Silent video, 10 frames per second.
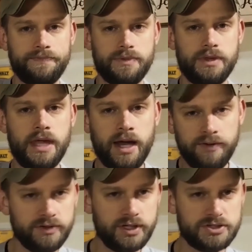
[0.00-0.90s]
not
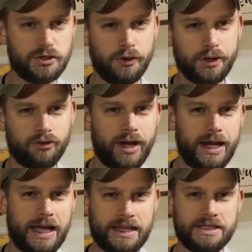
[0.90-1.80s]
everything's going
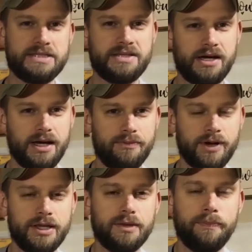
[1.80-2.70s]
great at this time,
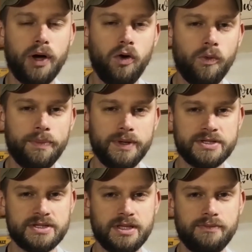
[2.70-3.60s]
right? The Pope
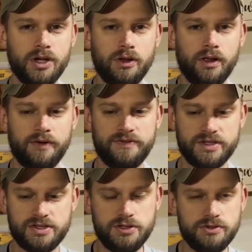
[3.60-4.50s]
is in the middle of
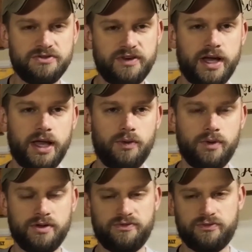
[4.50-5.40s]
this huge fight
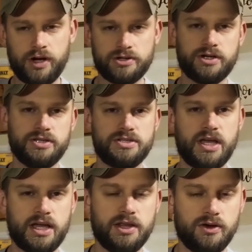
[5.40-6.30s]
with Frederick II,
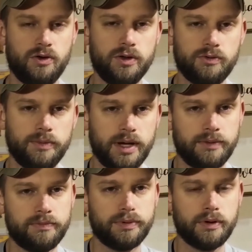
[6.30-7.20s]
the Holy Roman
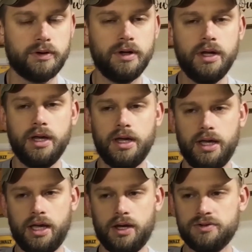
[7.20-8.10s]
Emperor,
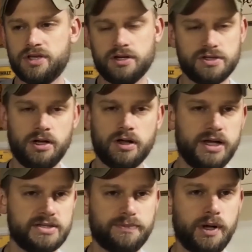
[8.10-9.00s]
and who's causing all
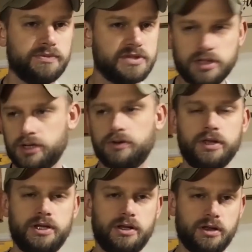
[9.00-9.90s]
kinds of problems,
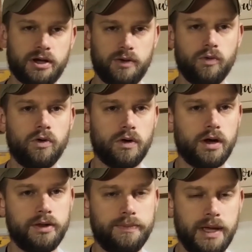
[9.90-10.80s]
literally declaring war
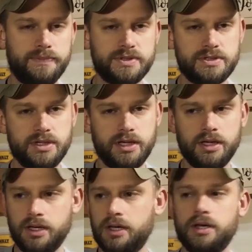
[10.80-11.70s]
on the
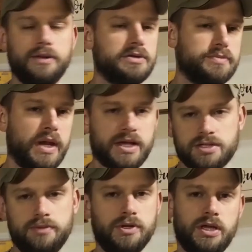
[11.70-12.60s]
papacy. There's been
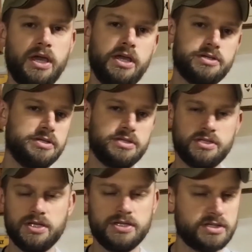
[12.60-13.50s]
excommunications.
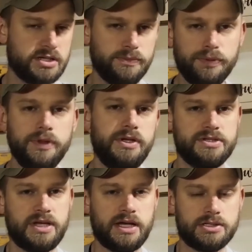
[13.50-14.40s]
It's, it's a complete
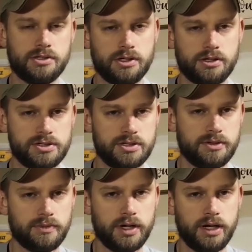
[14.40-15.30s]
disaster in
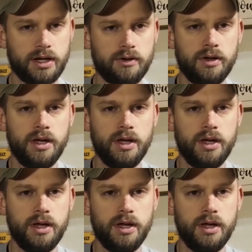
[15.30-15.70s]
Christendom right now.